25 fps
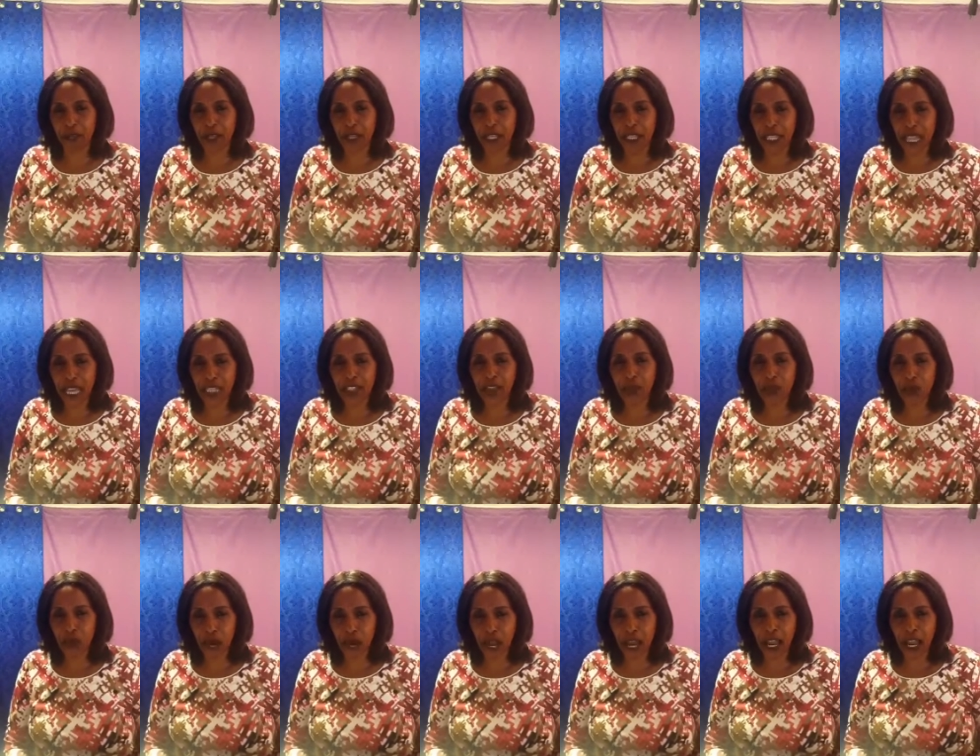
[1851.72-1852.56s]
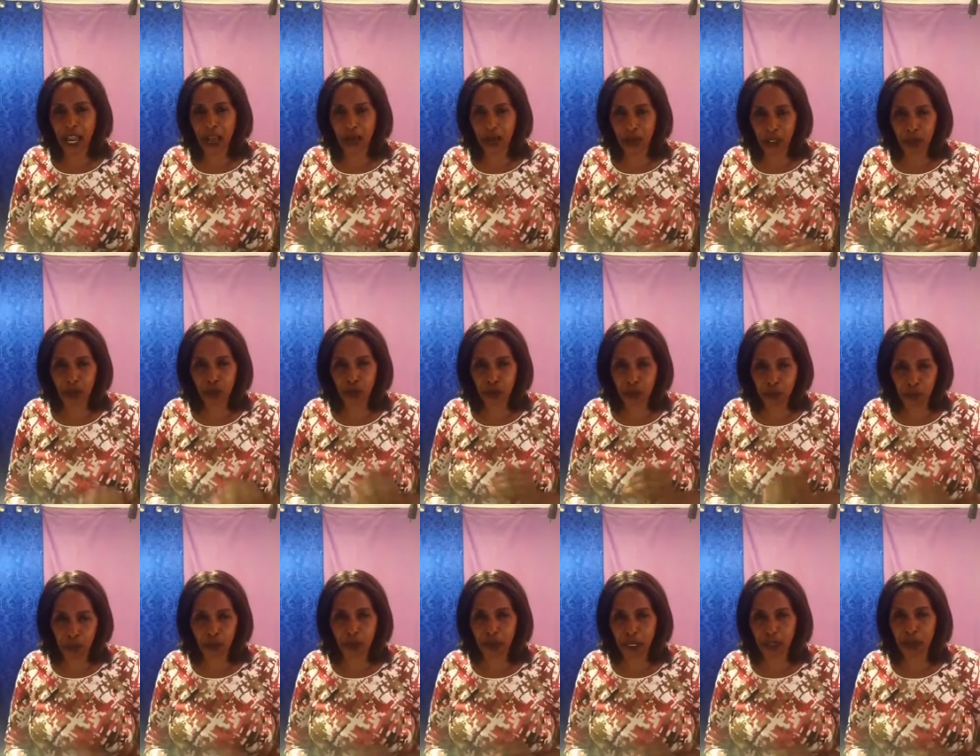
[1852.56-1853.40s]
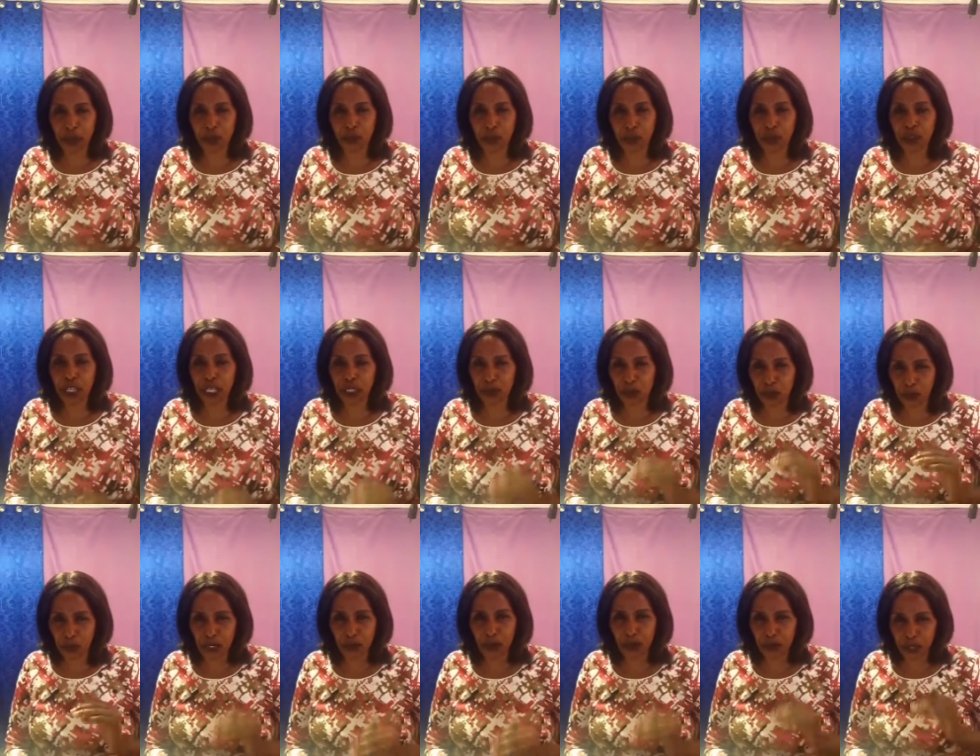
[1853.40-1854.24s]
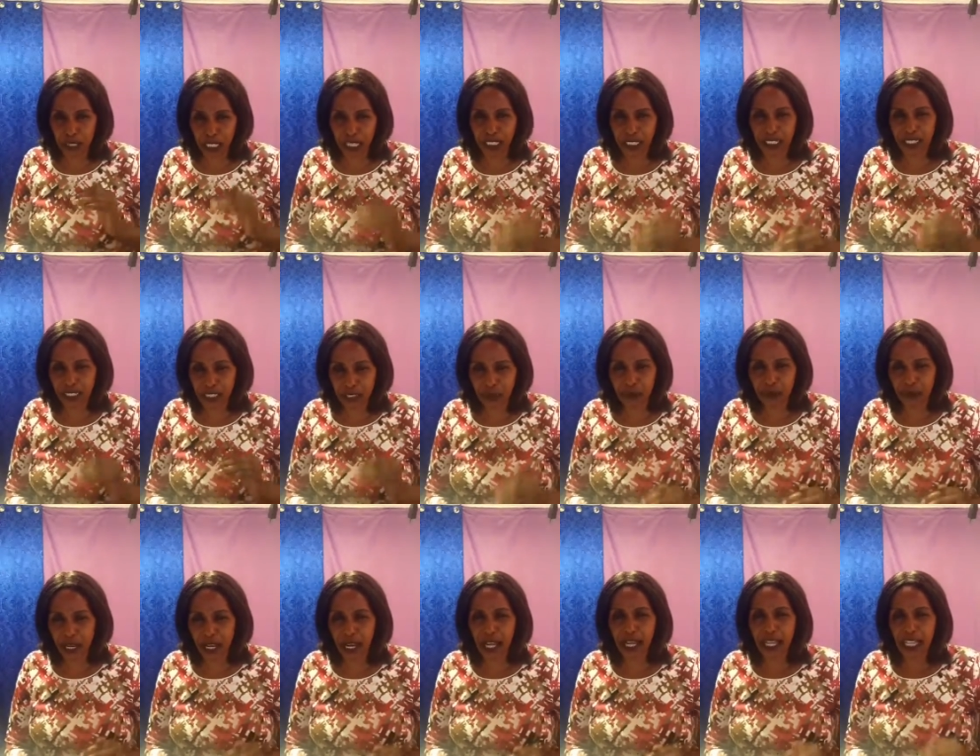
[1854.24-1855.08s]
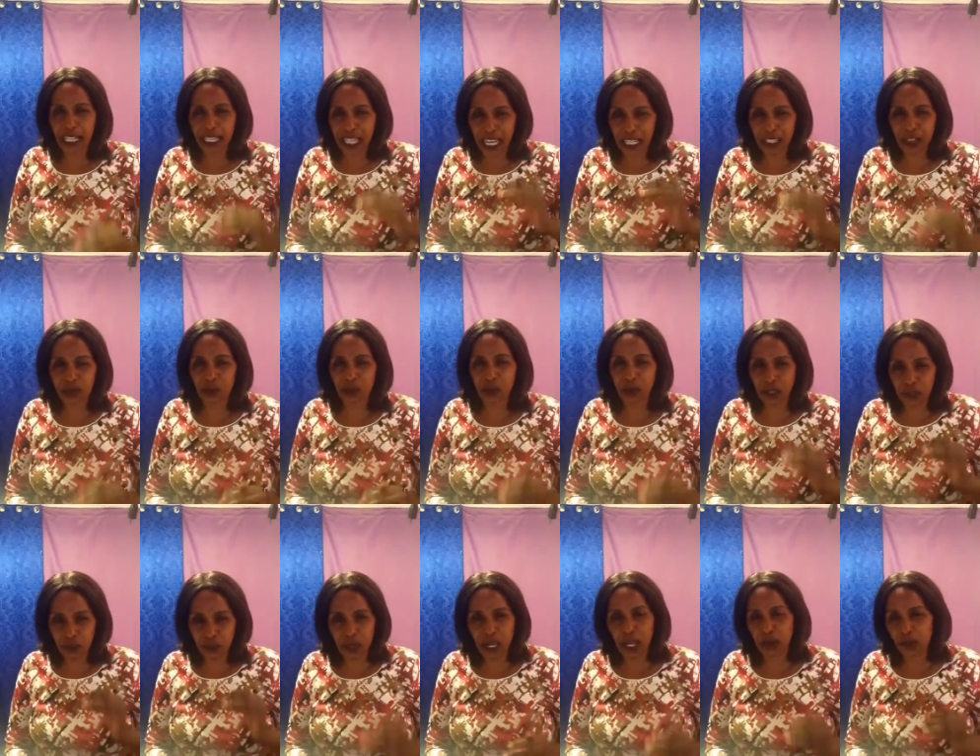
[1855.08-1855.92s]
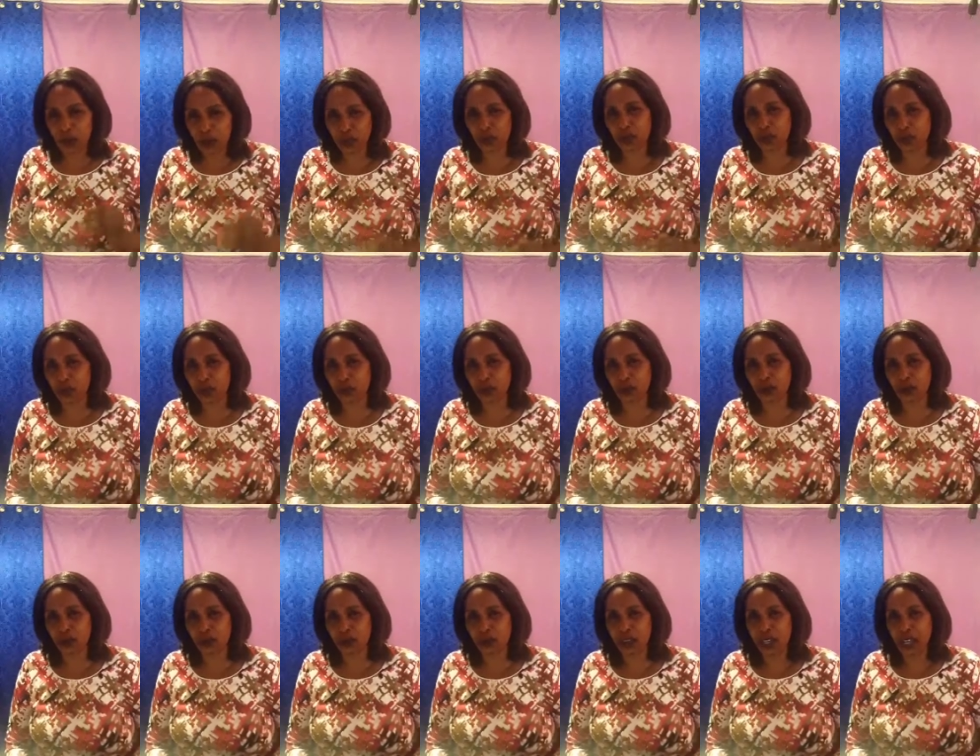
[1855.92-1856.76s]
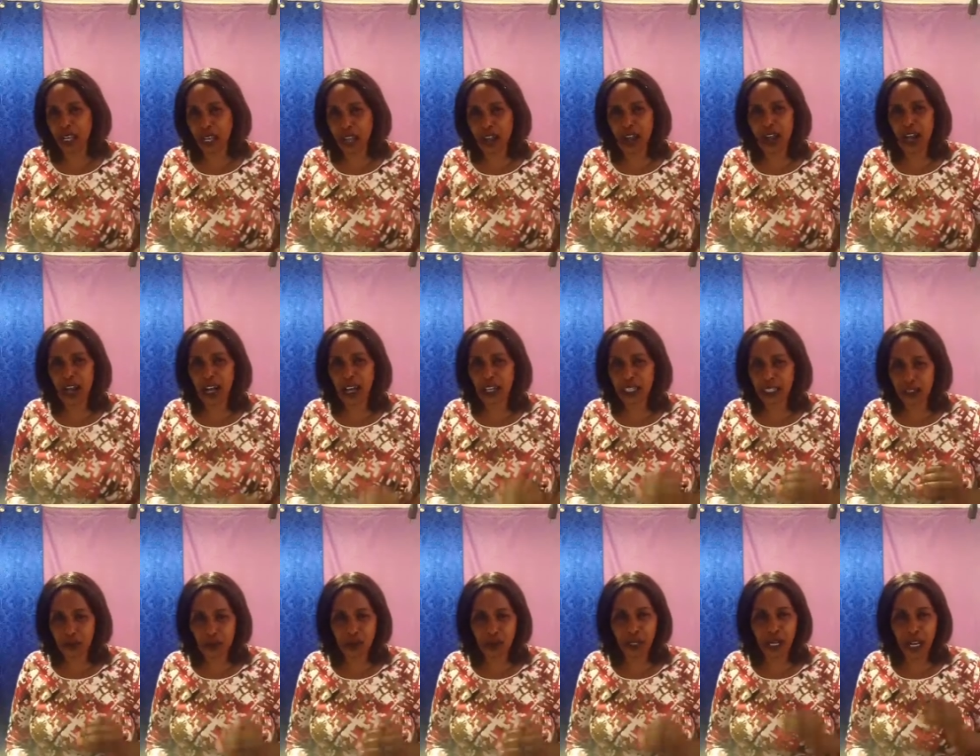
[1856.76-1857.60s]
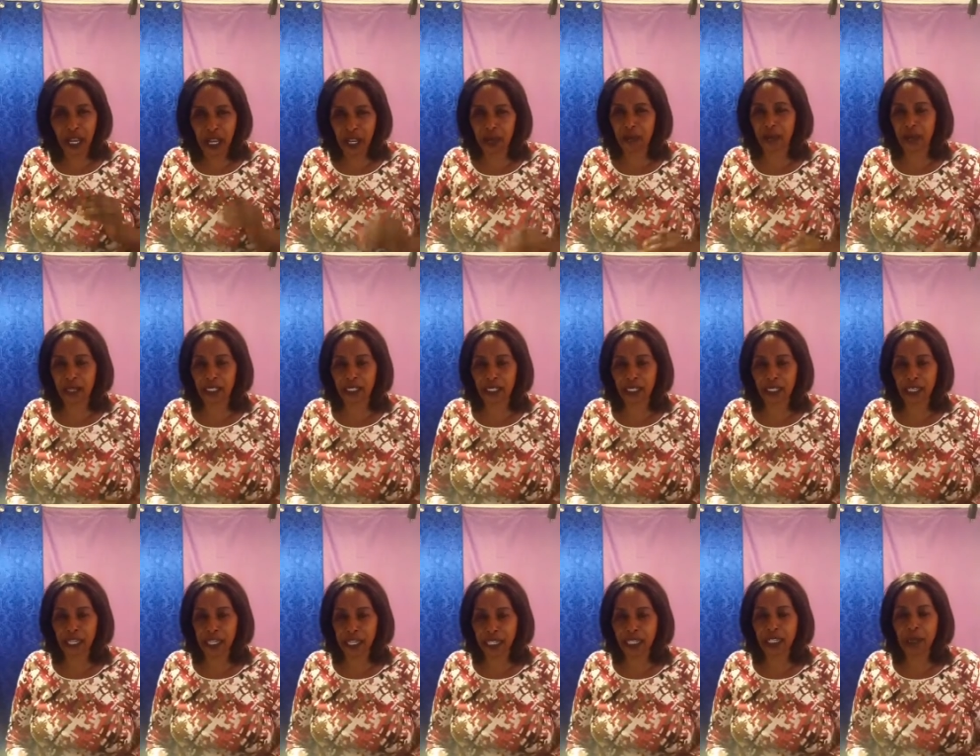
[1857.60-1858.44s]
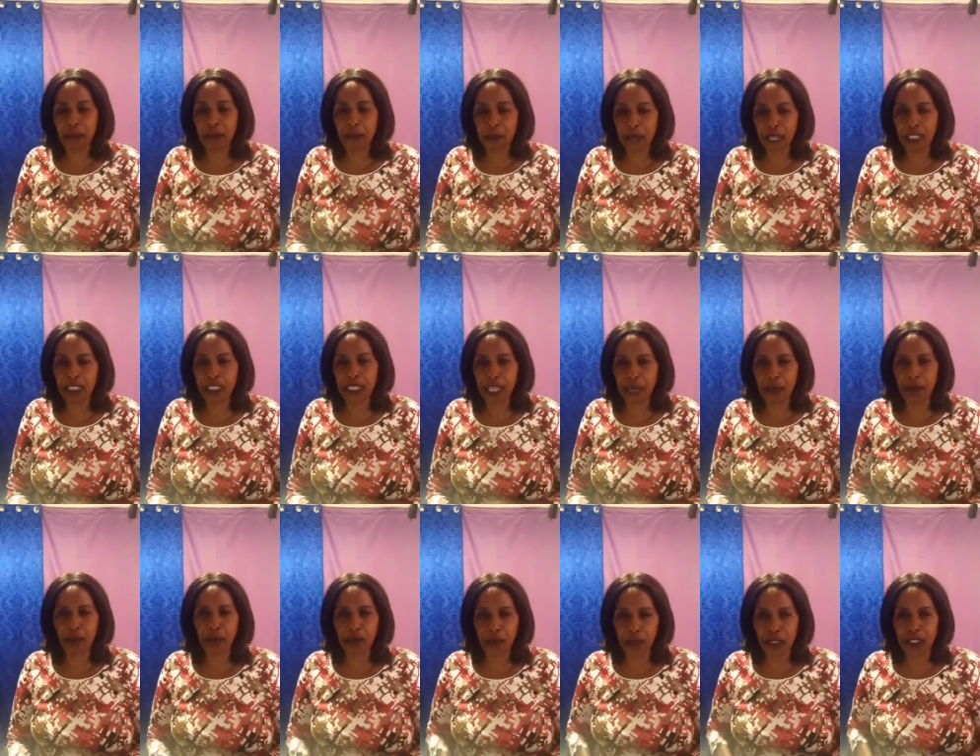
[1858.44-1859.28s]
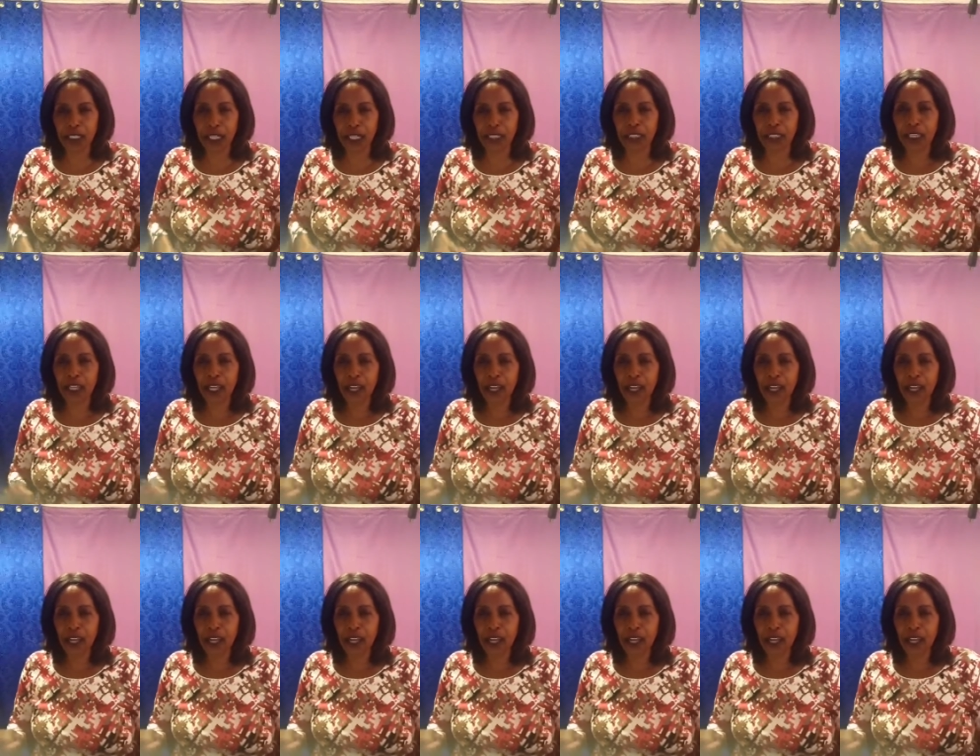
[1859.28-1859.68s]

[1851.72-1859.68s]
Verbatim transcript: That's why I want to prepare to you that when we start this prayer, that's what we are going to do. God will help us in the mighty name of Jesus.